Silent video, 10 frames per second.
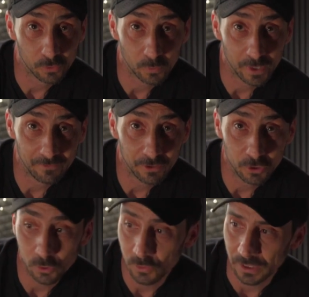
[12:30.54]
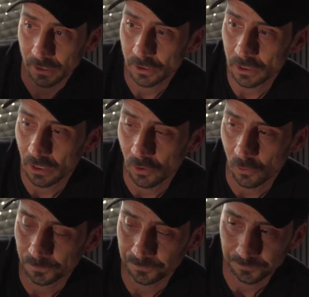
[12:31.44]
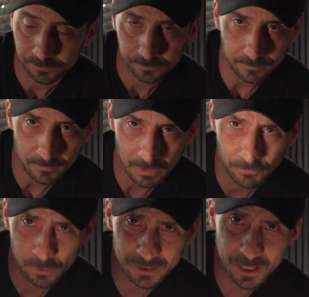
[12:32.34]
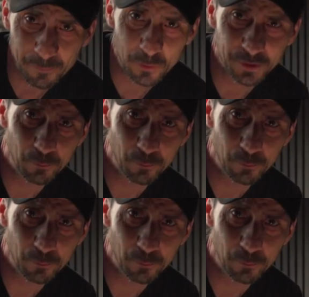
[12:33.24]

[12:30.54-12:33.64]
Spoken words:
or whatever you're using. So, for example, at the